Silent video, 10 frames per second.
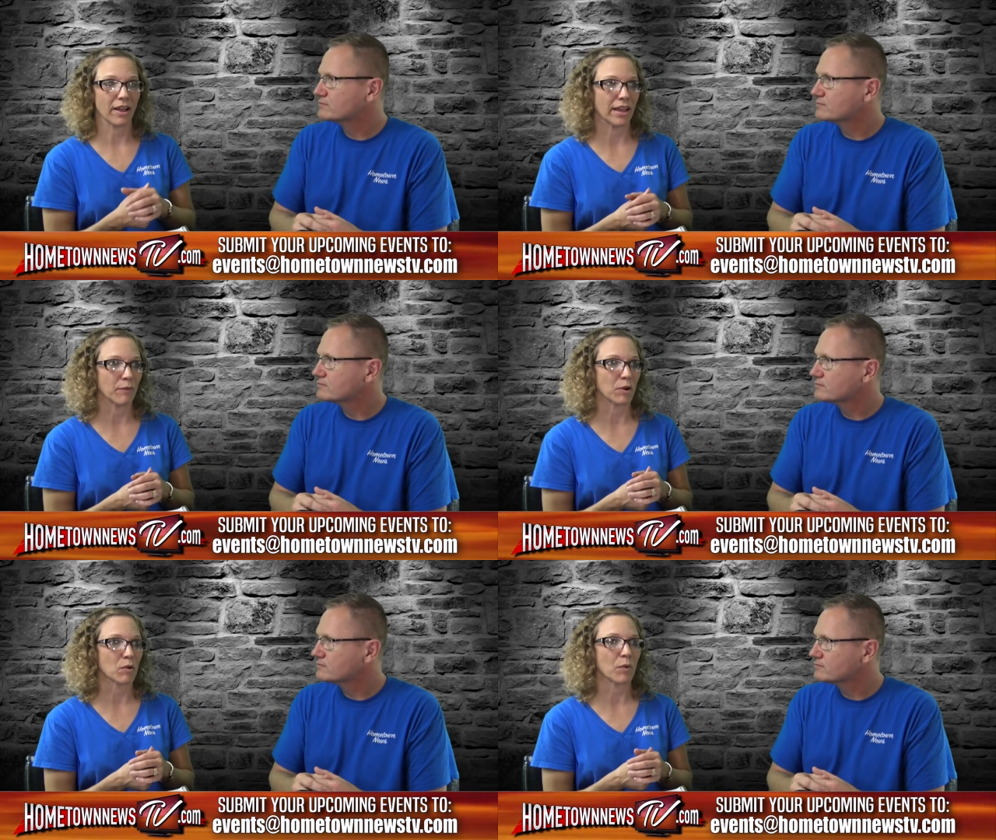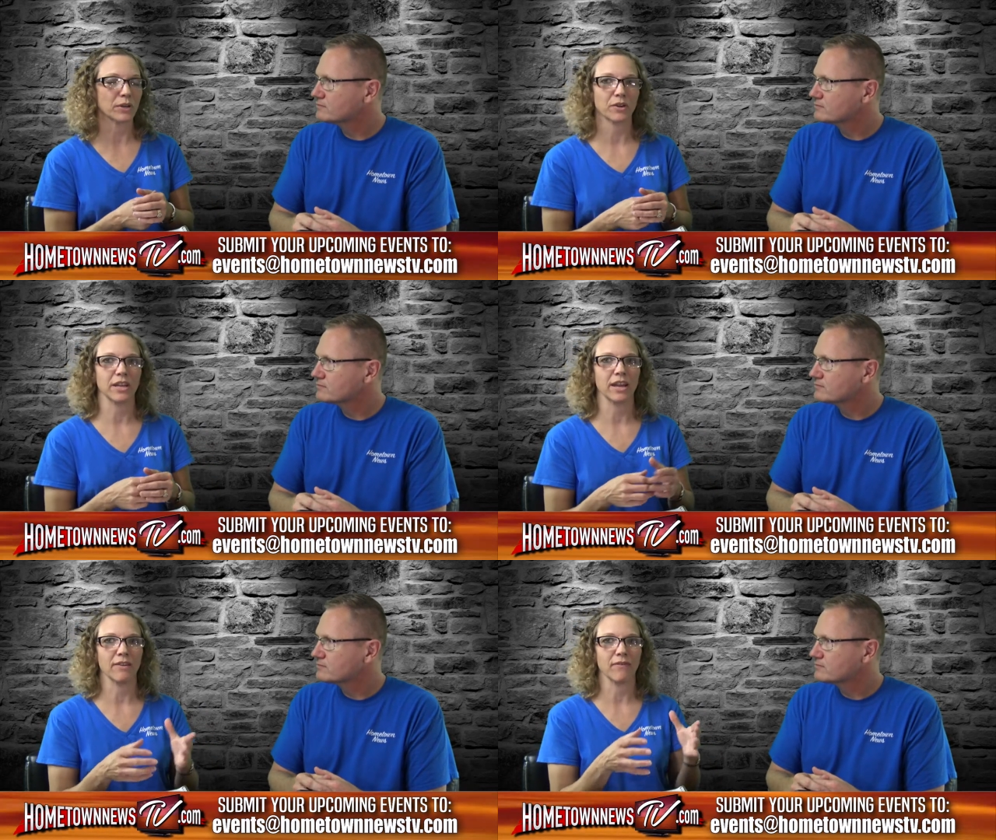Speaker 1: And we were wondering
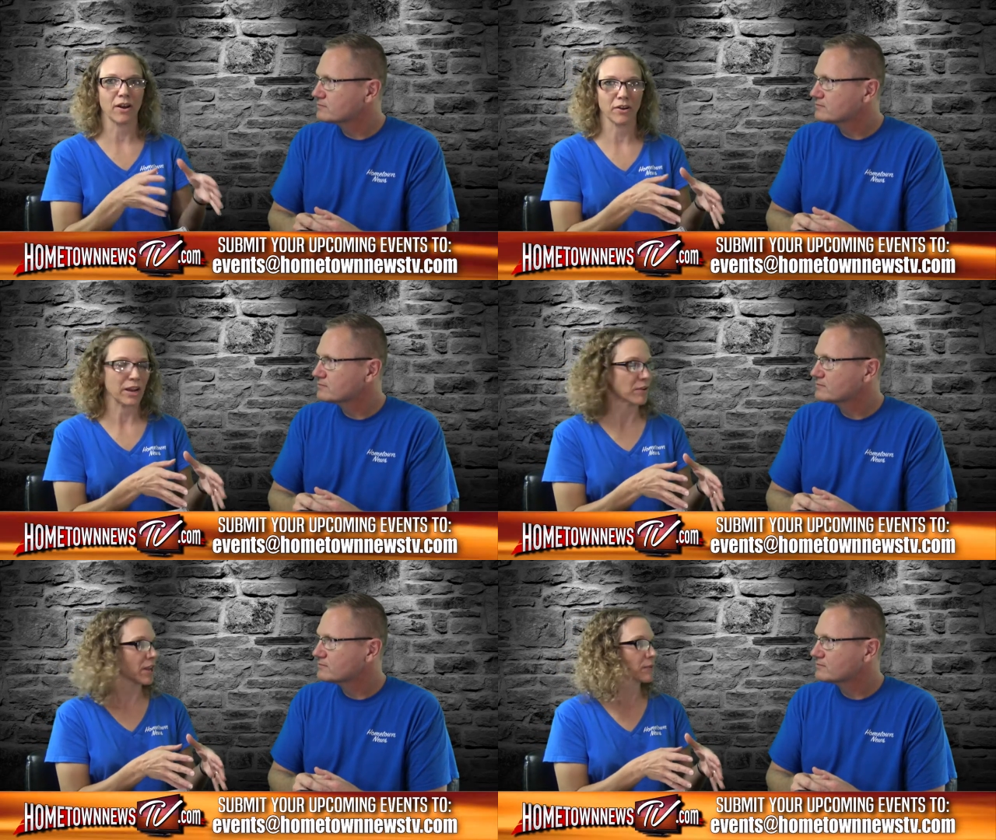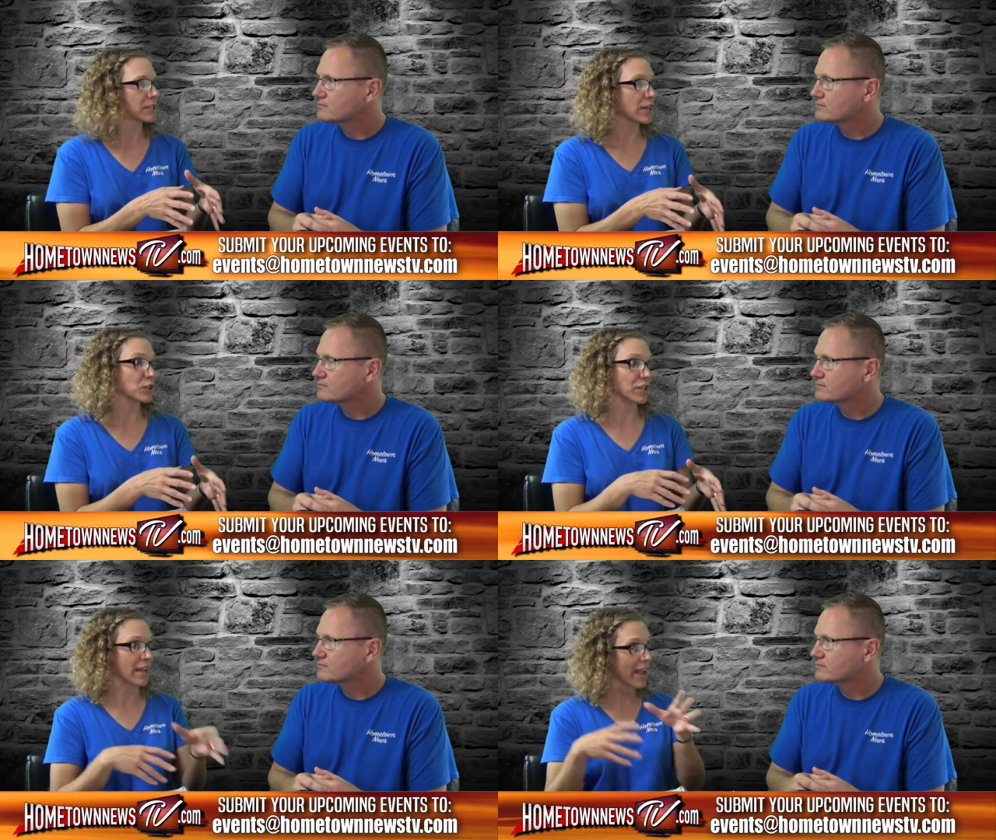if our area was
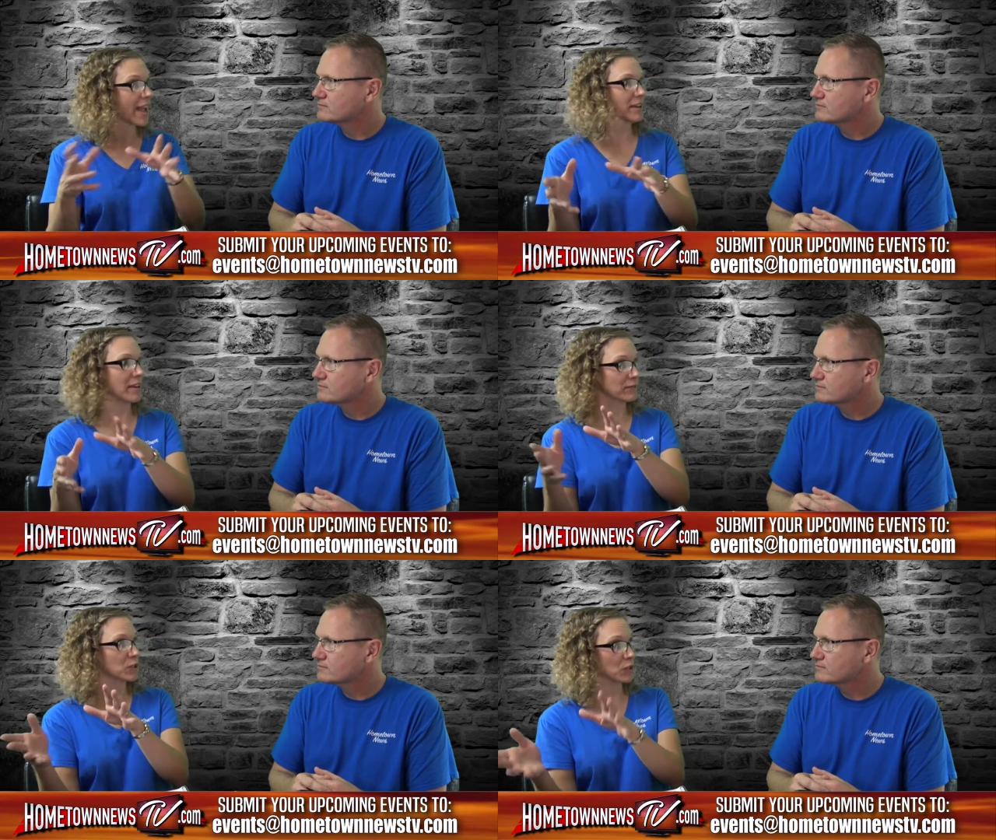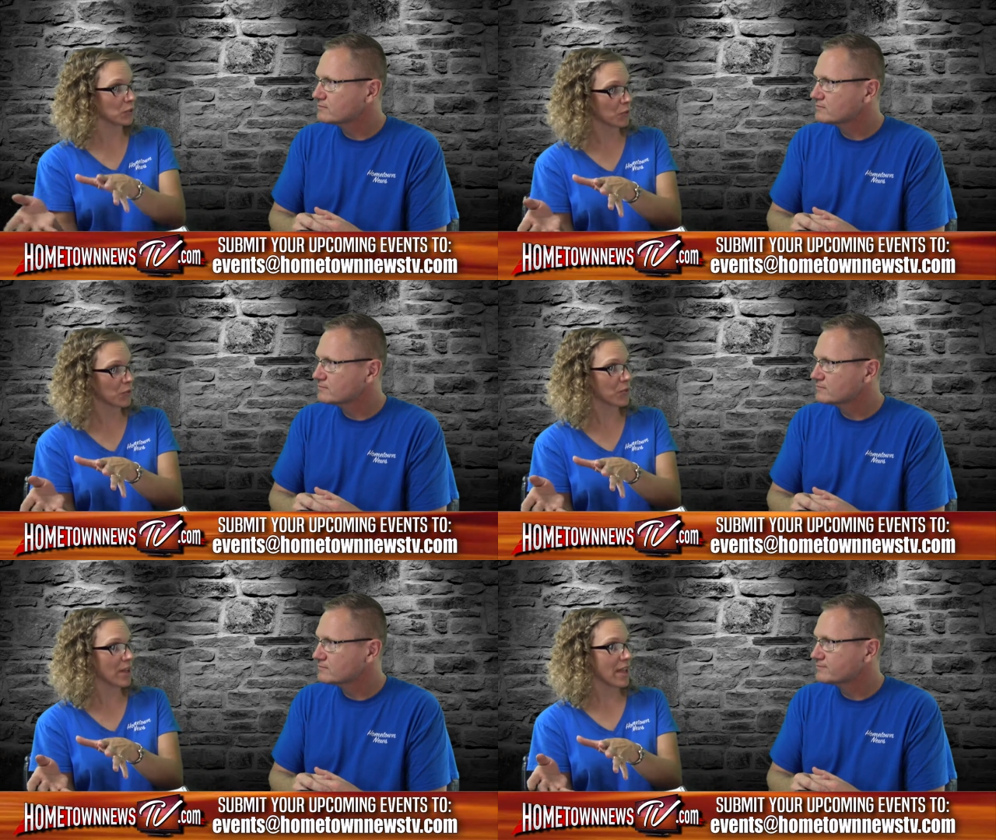actually ahead of
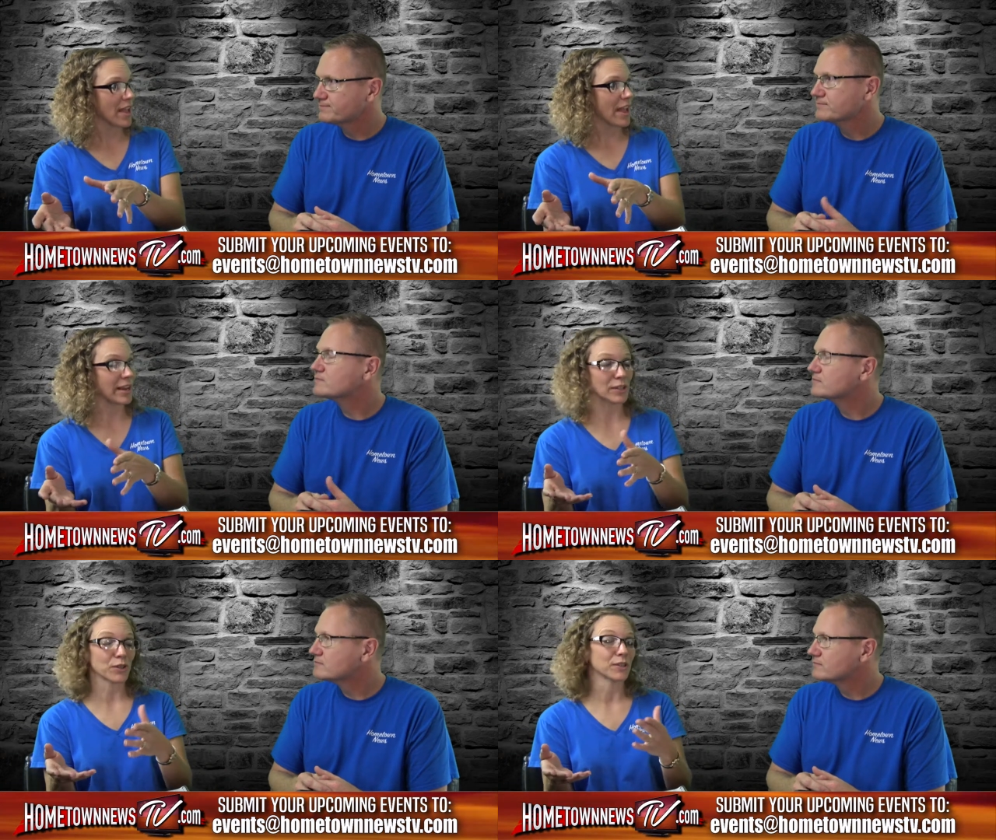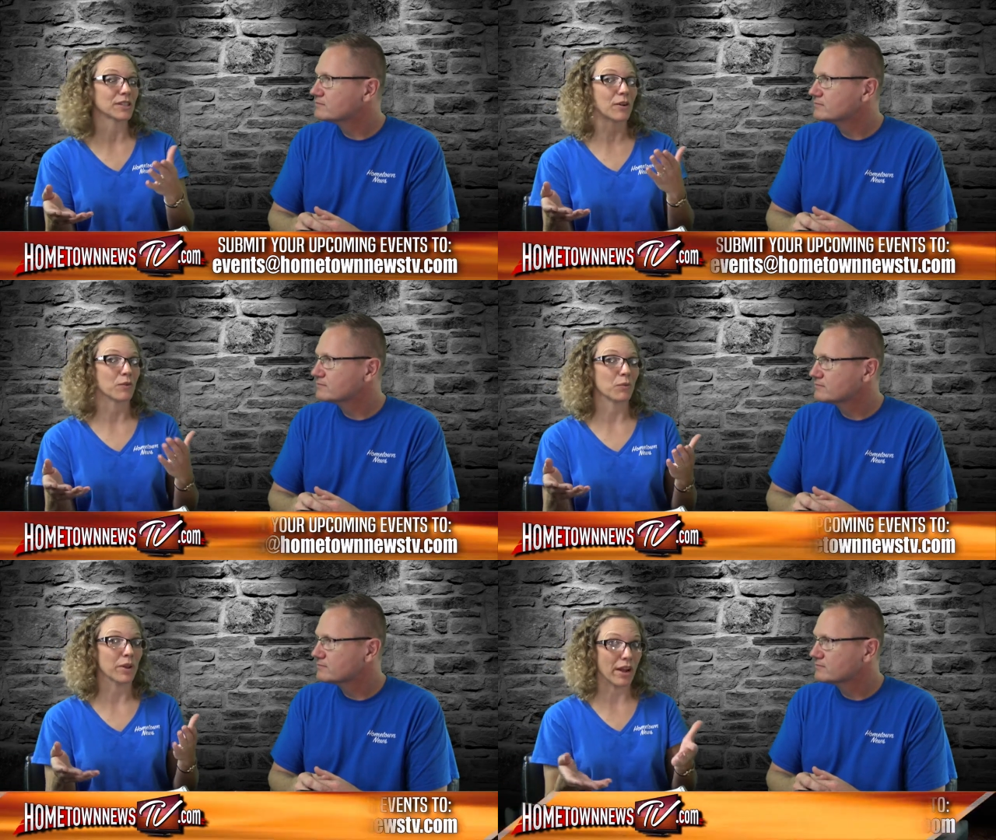Duluth. And it turns
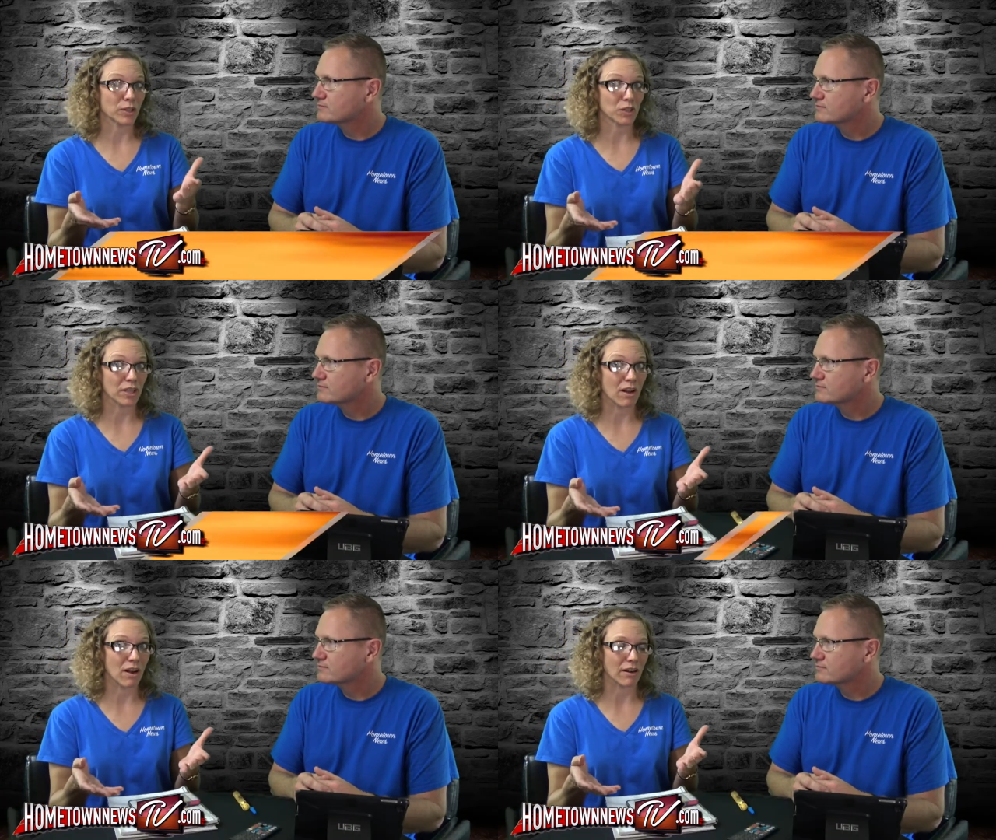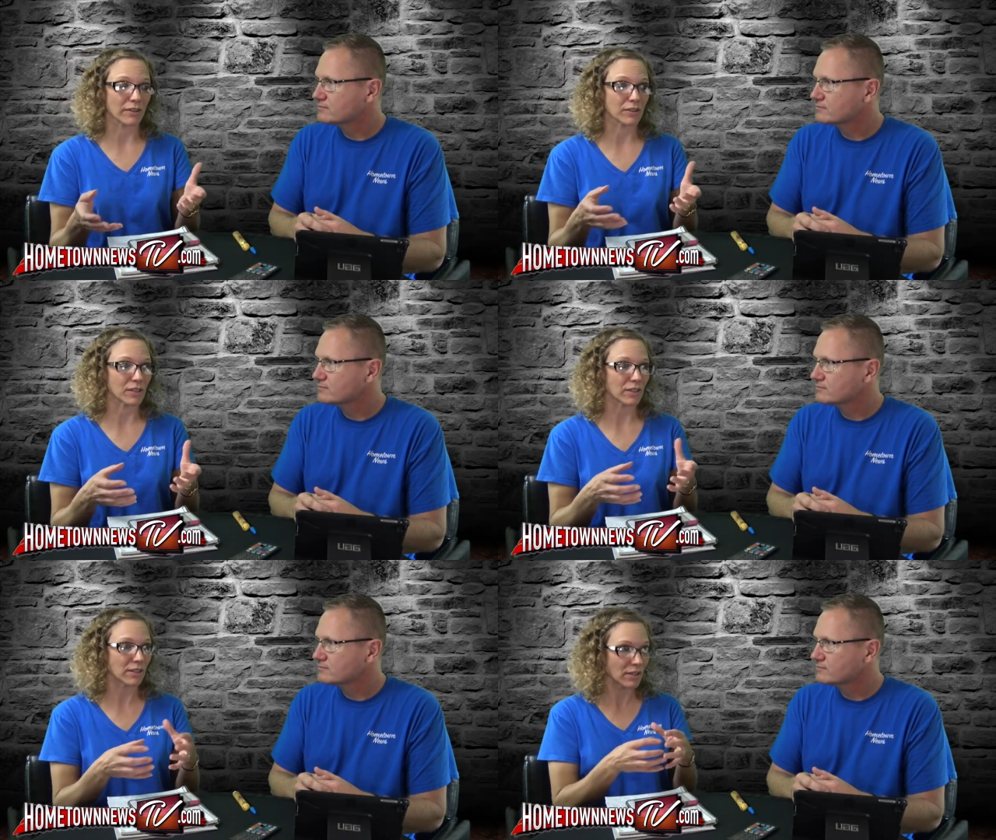out we actually are. There's
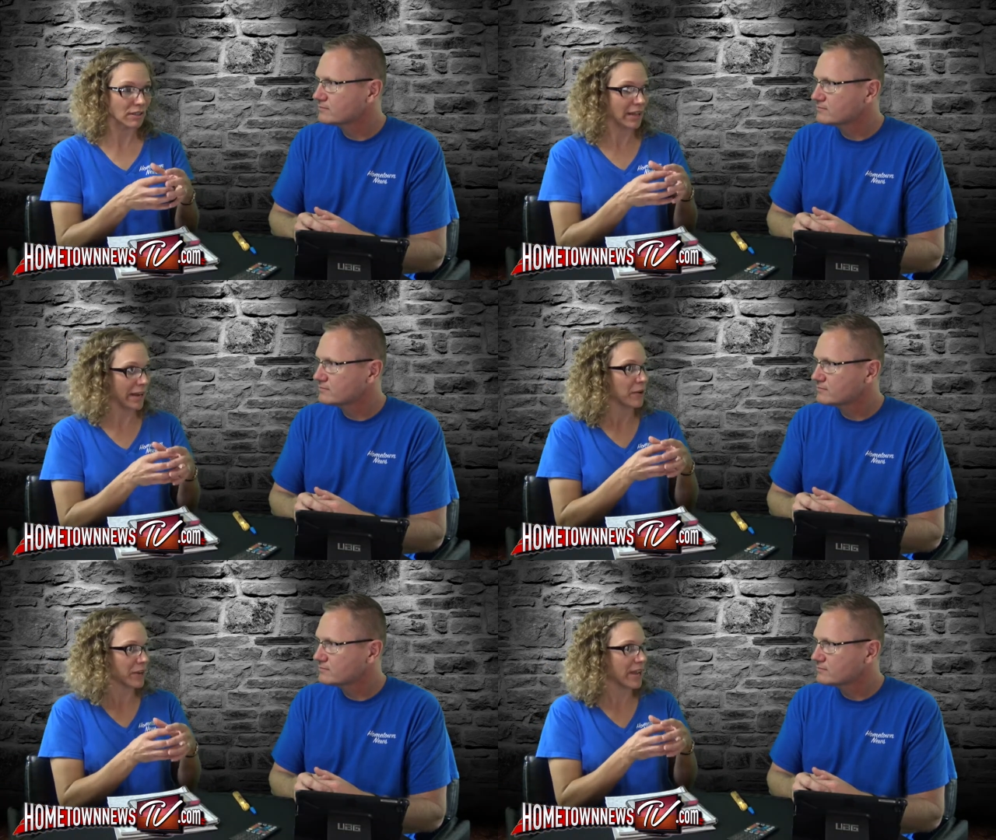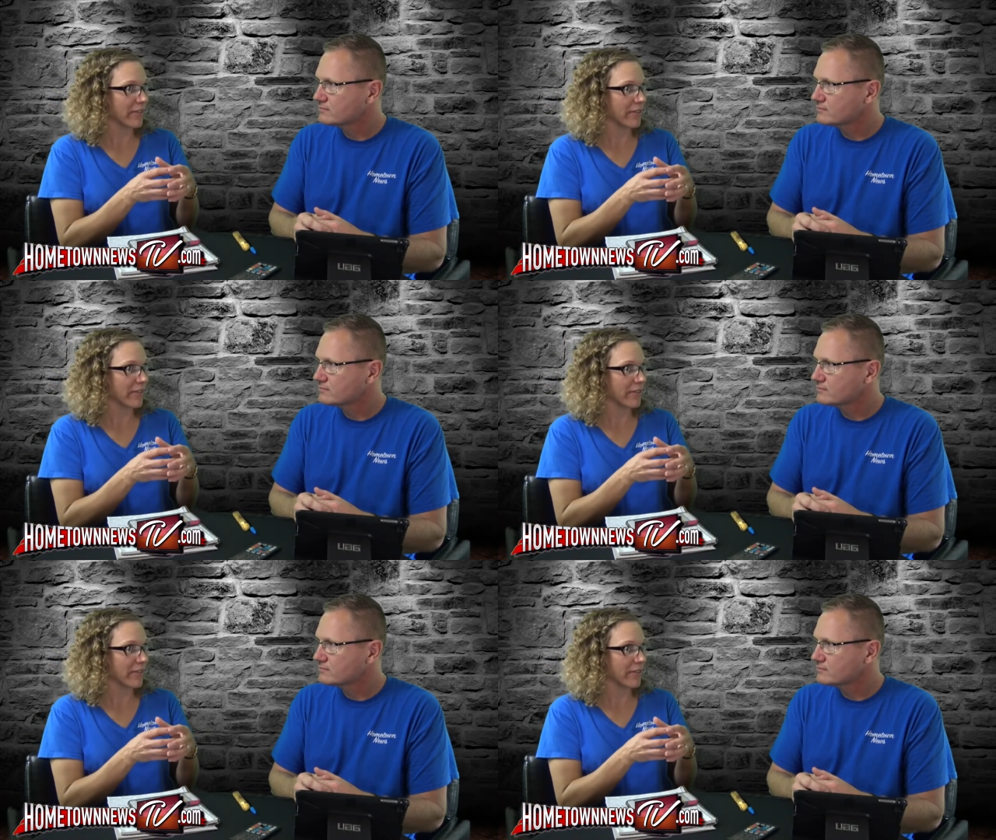a little area